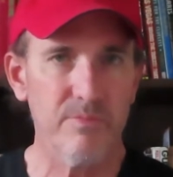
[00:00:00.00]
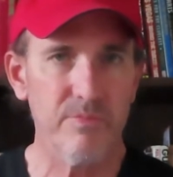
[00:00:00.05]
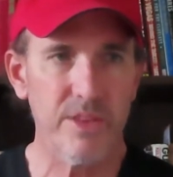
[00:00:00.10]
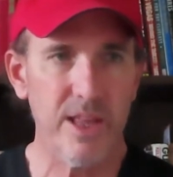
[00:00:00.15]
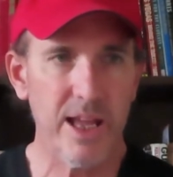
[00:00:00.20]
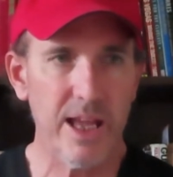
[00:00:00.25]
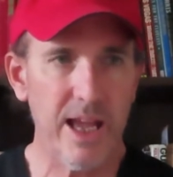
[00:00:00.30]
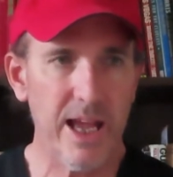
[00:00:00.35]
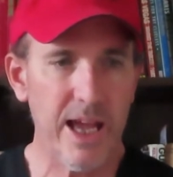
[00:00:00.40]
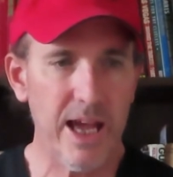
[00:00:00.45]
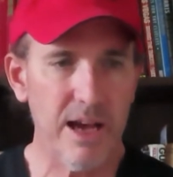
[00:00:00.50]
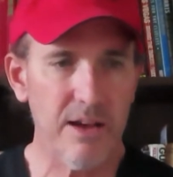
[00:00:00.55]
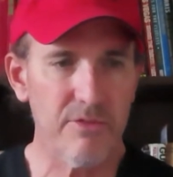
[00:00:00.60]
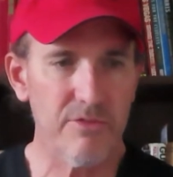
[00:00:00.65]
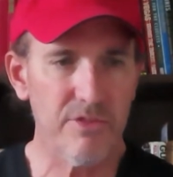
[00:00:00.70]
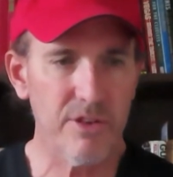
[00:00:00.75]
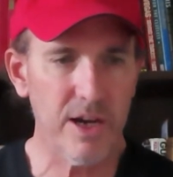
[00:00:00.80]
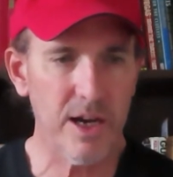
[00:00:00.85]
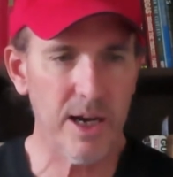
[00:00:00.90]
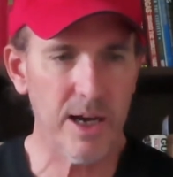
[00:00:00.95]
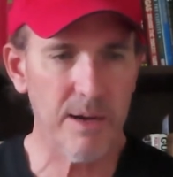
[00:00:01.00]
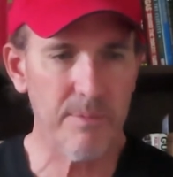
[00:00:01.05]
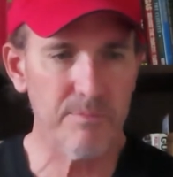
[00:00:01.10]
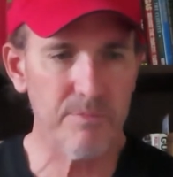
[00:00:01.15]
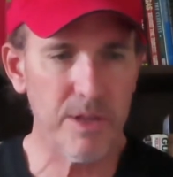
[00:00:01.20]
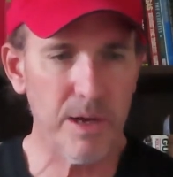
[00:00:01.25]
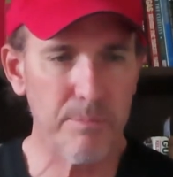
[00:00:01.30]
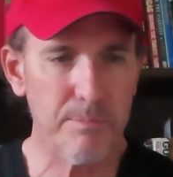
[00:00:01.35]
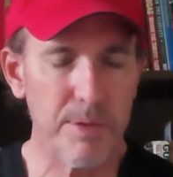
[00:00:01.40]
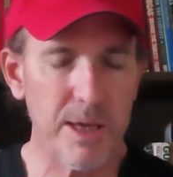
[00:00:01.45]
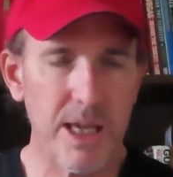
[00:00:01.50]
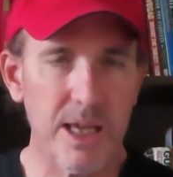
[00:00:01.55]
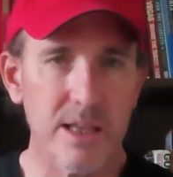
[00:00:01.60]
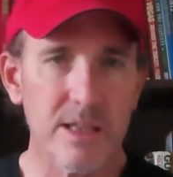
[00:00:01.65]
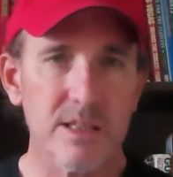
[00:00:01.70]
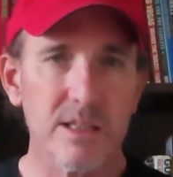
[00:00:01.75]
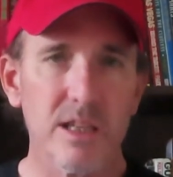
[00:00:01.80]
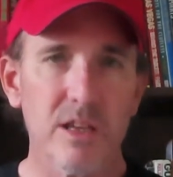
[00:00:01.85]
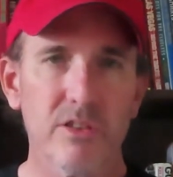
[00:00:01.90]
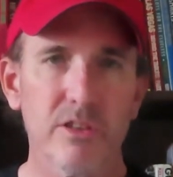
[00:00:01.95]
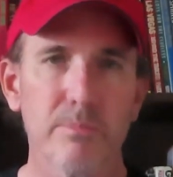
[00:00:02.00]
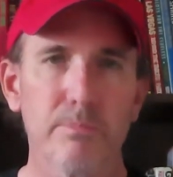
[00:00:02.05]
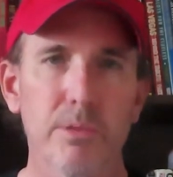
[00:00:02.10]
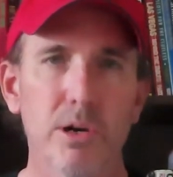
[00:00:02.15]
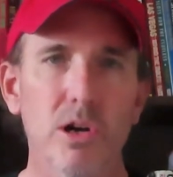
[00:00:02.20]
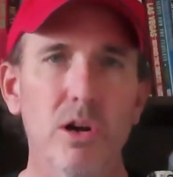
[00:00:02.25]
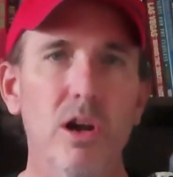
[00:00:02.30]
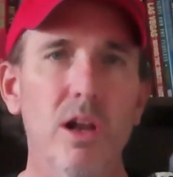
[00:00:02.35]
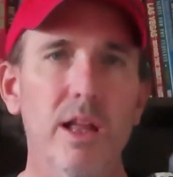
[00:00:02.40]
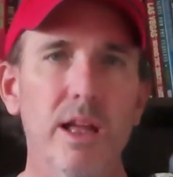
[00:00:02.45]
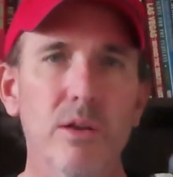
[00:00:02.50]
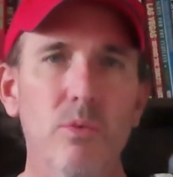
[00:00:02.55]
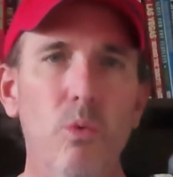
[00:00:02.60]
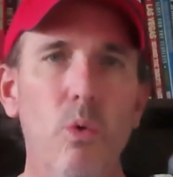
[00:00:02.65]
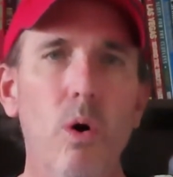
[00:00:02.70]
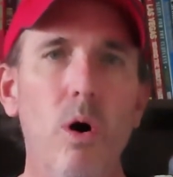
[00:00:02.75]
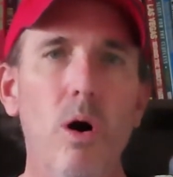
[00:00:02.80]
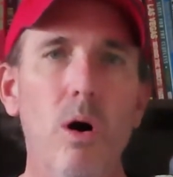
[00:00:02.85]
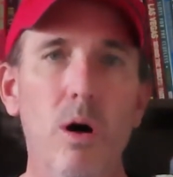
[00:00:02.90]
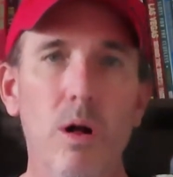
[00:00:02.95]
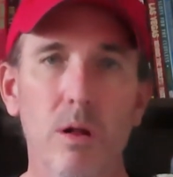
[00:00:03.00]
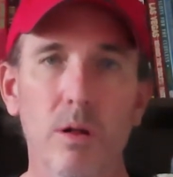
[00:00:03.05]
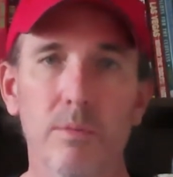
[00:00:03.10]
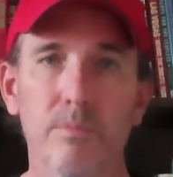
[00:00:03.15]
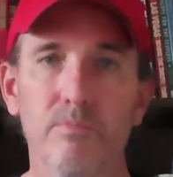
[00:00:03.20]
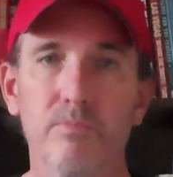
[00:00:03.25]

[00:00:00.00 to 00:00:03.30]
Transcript: They have a piece of the Berlin Wall.